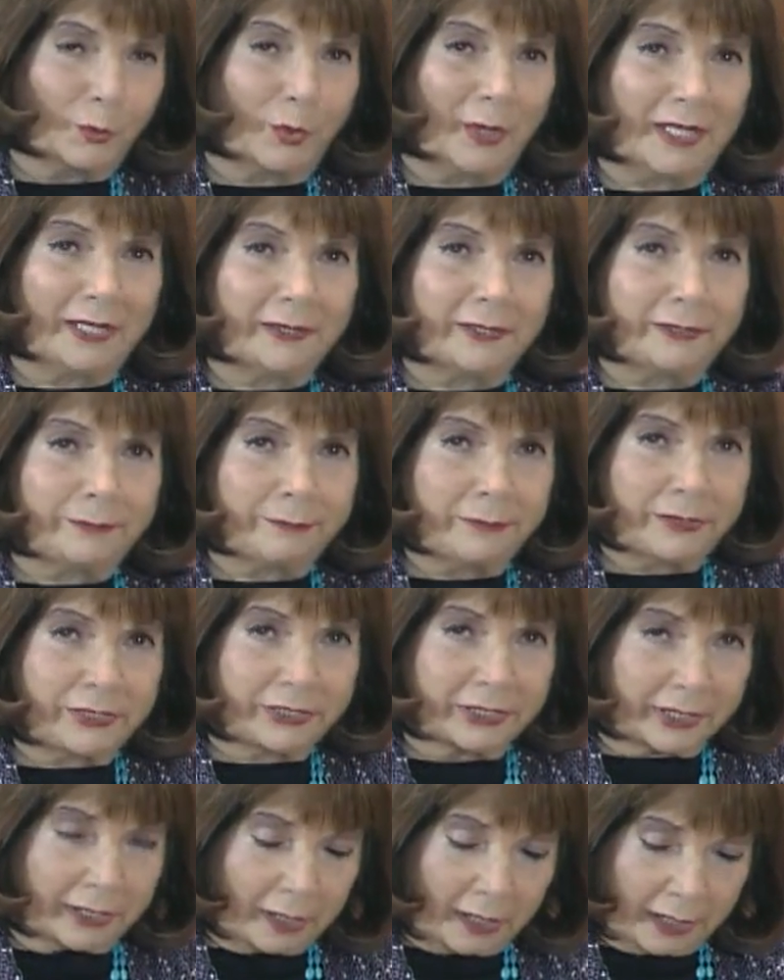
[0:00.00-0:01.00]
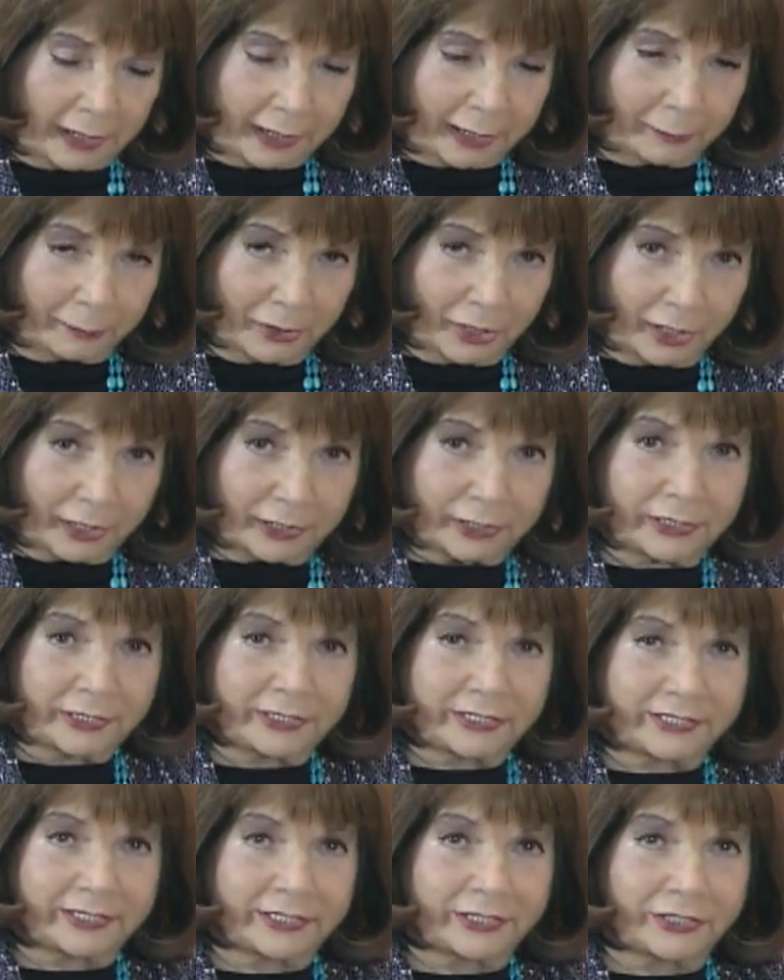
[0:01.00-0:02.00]
Welcome to Connie
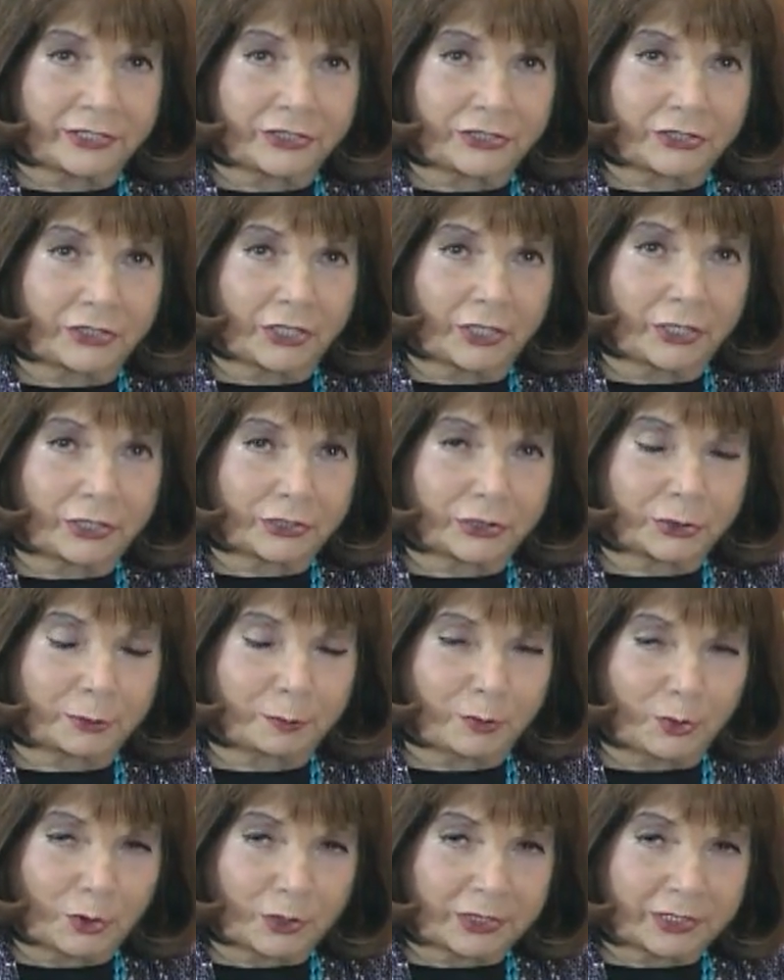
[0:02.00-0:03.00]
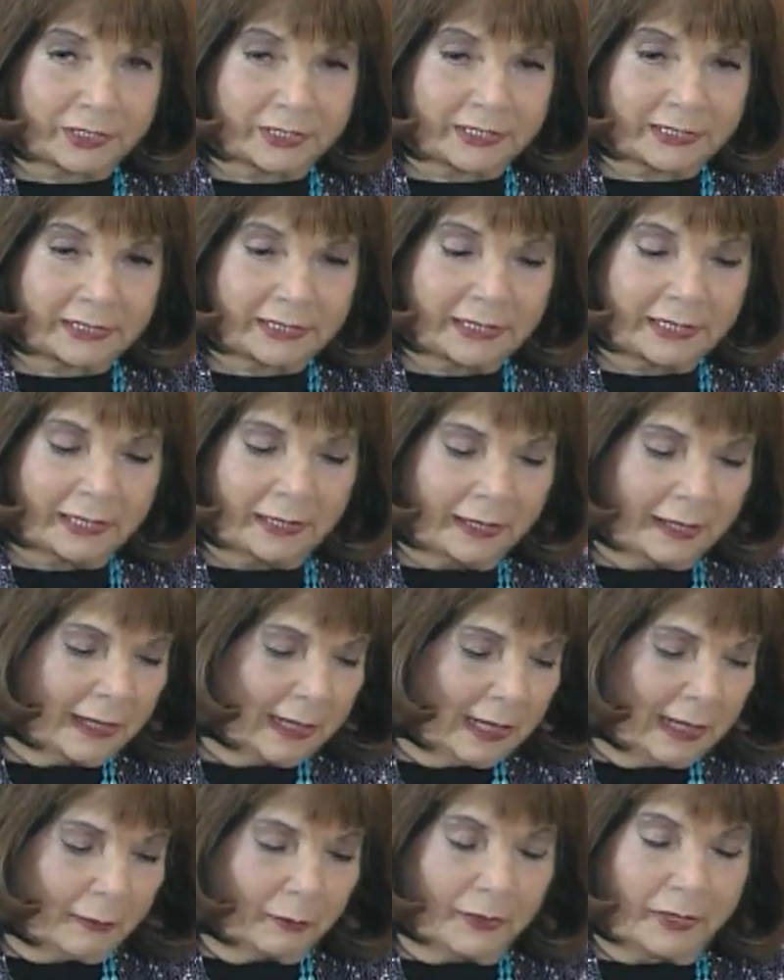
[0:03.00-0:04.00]
Martinson Talks Books.
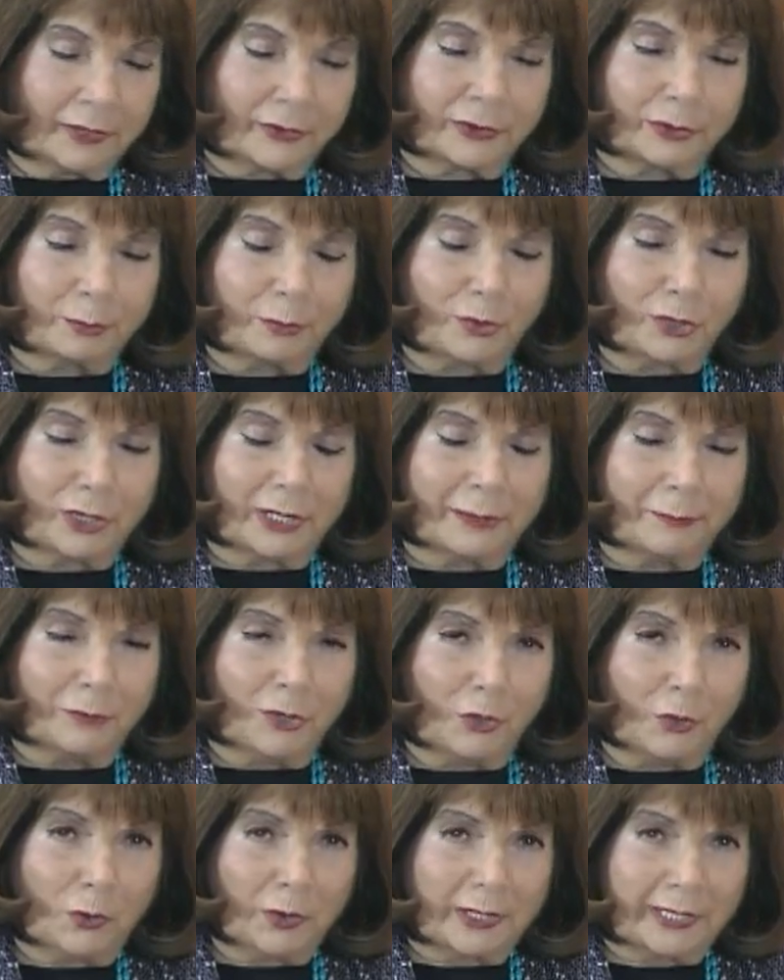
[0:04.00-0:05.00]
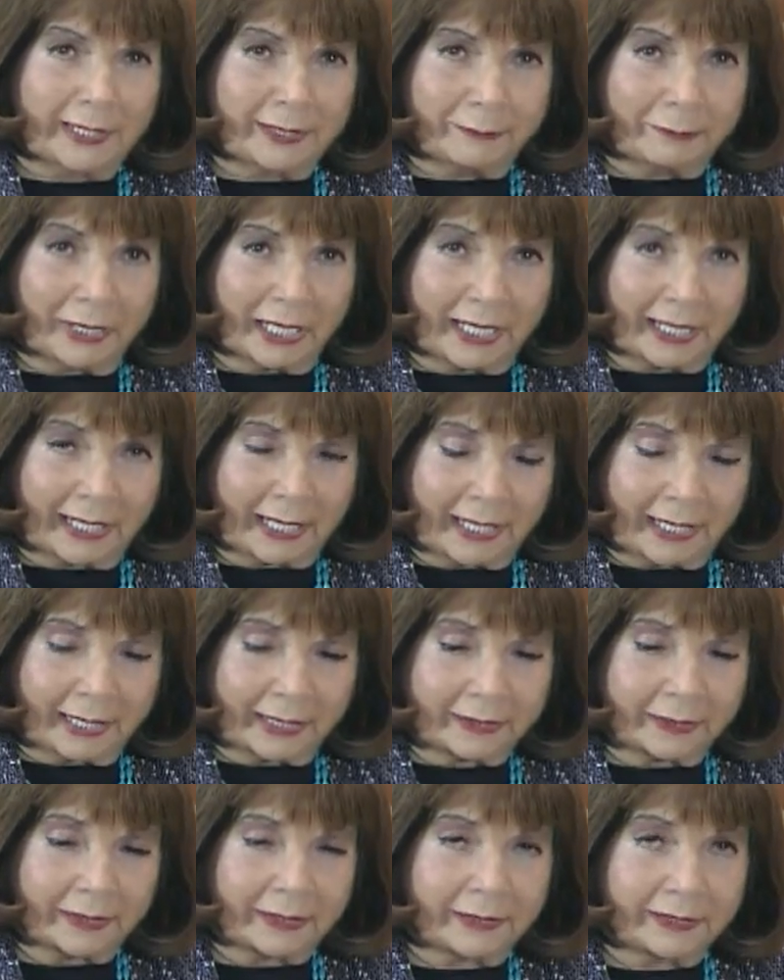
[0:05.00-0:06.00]
Well, the book I'm holding in my hand
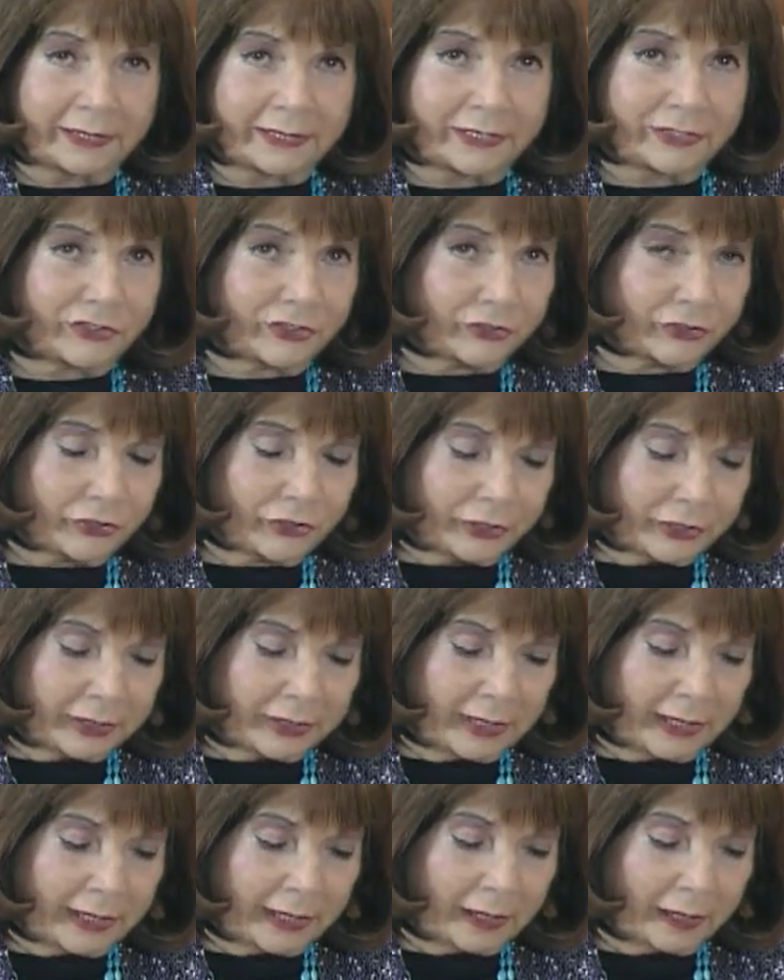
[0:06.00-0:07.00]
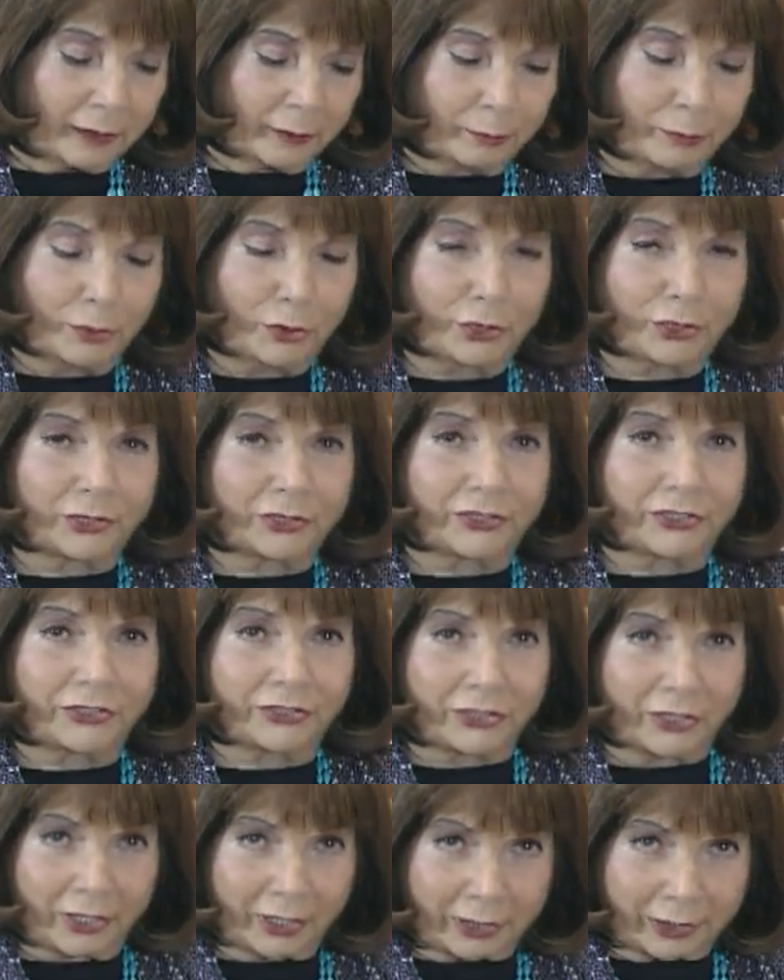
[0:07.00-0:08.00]
is certainly a book to
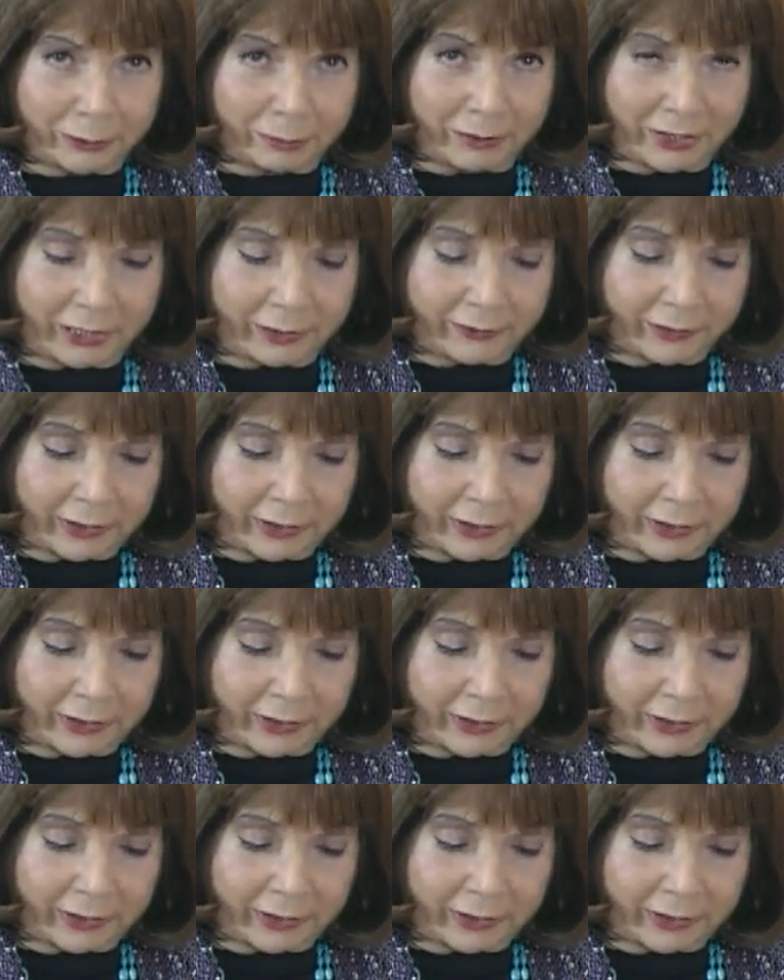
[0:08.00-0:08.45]
talk about.